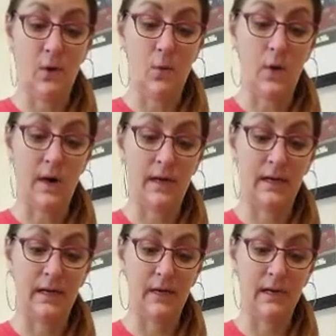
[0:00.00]
1,
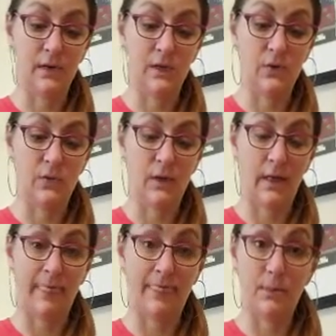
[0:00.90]
2,
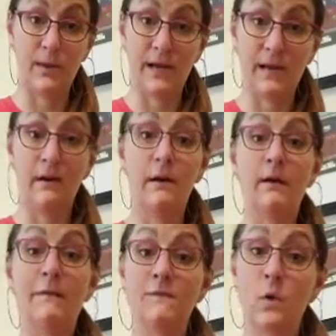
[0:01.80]
3,
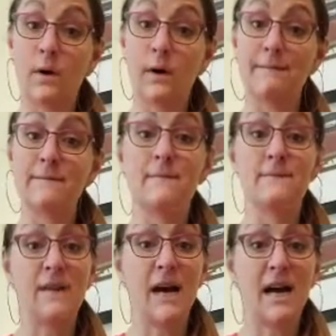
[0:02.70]
4,
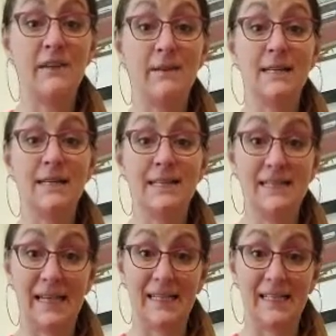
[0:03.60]
5,
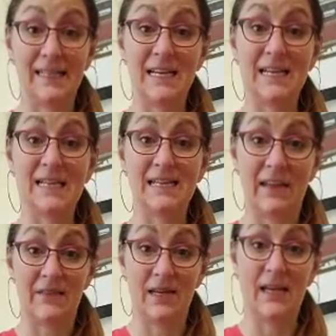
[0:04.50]
6,
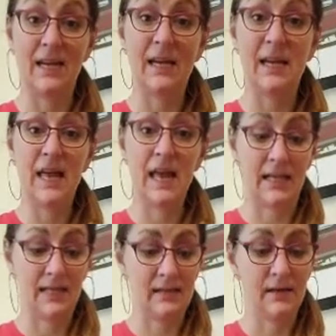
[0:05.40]
7, 8.
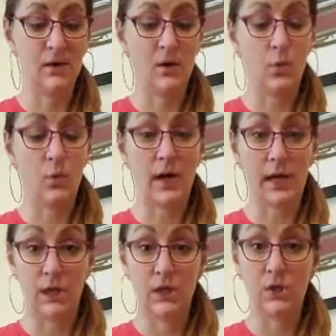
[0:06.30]

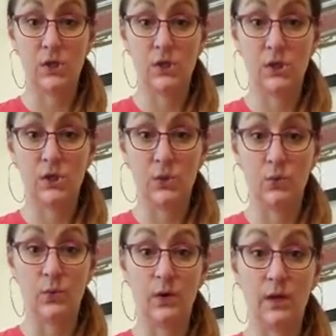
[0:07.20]
1,
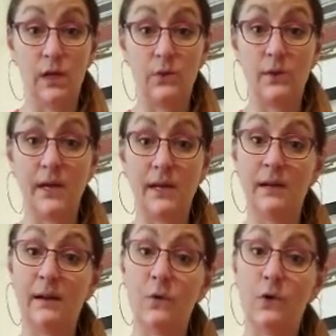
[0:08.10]
2, 3,
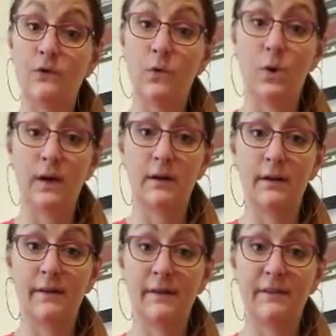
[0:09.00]
4,
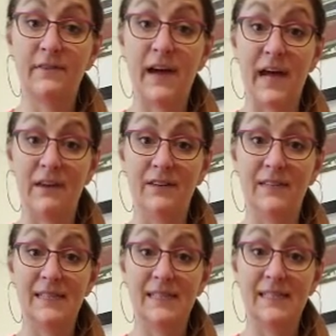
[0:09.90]
5,
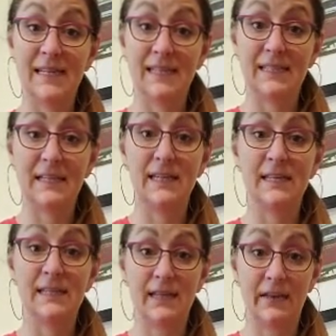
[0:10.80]
6,
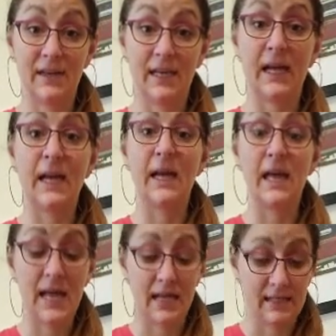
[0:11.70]
7,
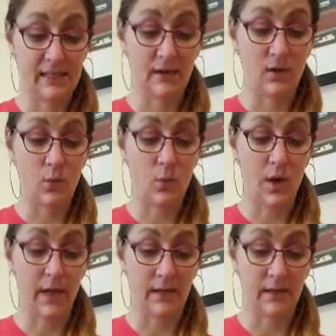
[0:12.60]
8.
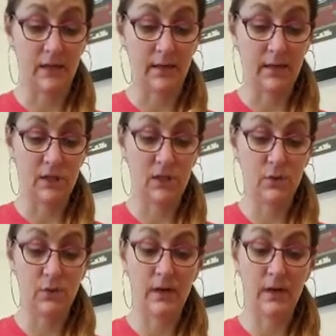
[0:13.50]
1, 2,